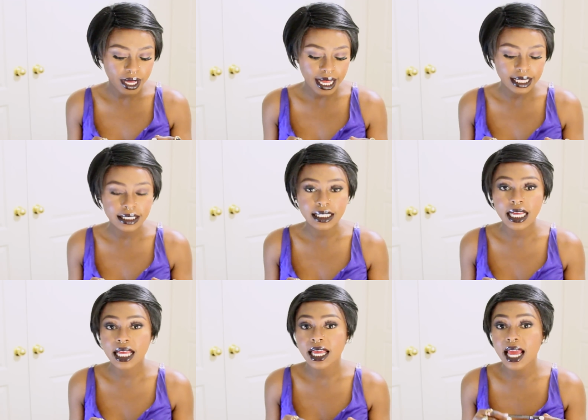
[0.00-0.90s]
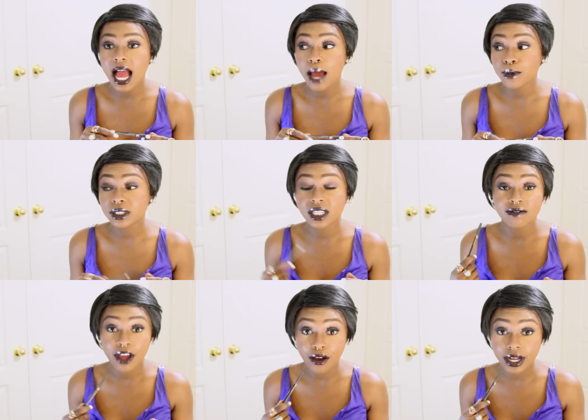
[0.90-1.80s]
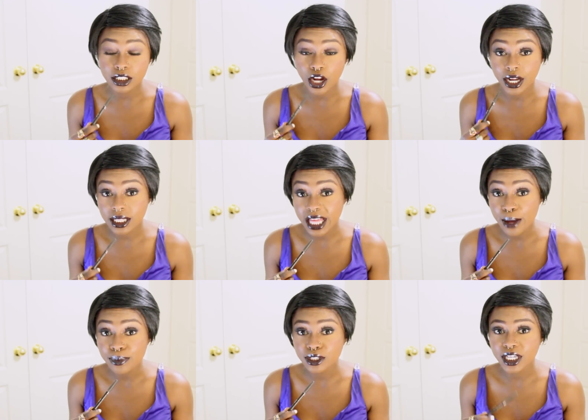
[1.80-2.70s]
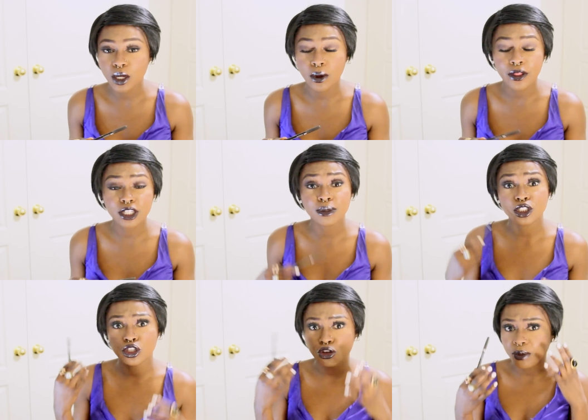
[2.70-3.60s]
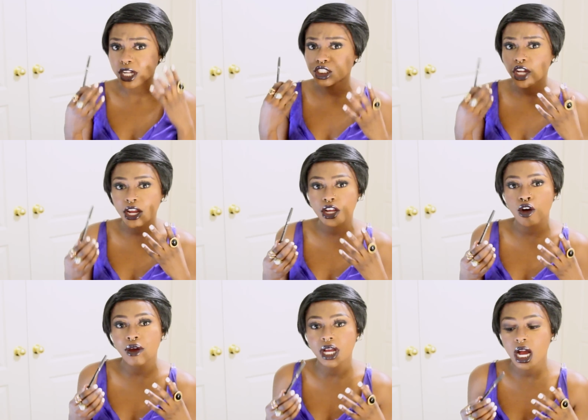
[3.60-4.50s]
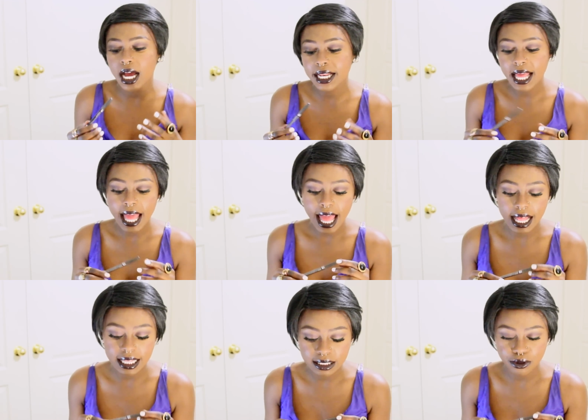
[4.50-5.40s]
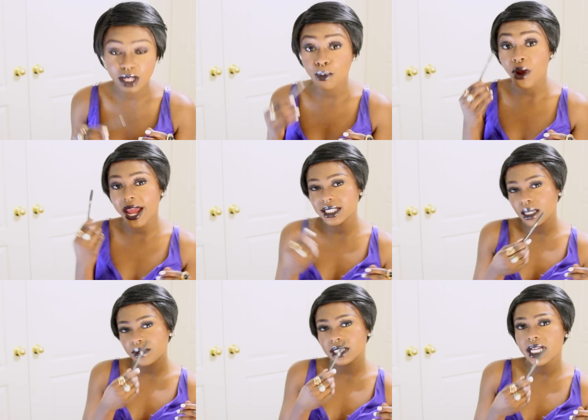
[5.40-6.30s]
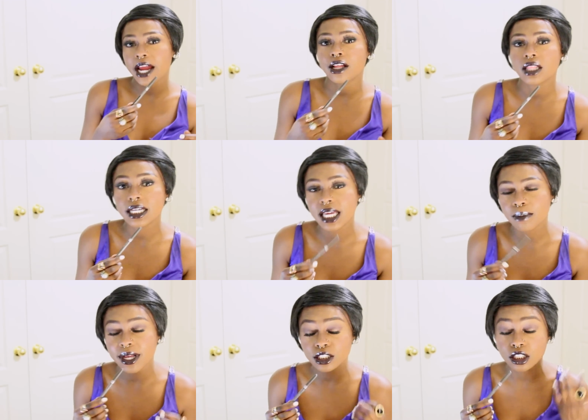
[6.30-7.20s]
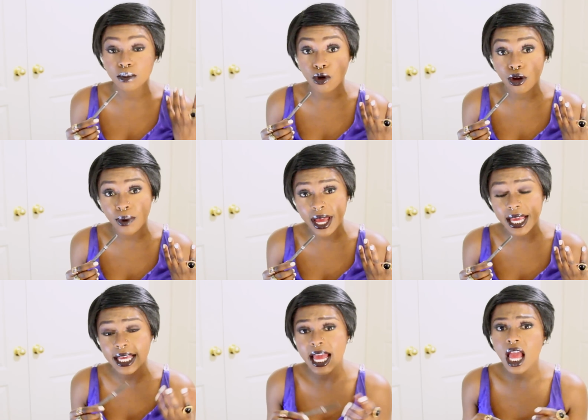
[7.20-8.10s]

because I'm using a very dark lip, so I didn't want there to be too much dark going on, and this really brightens up the entire look and makes it look more awake.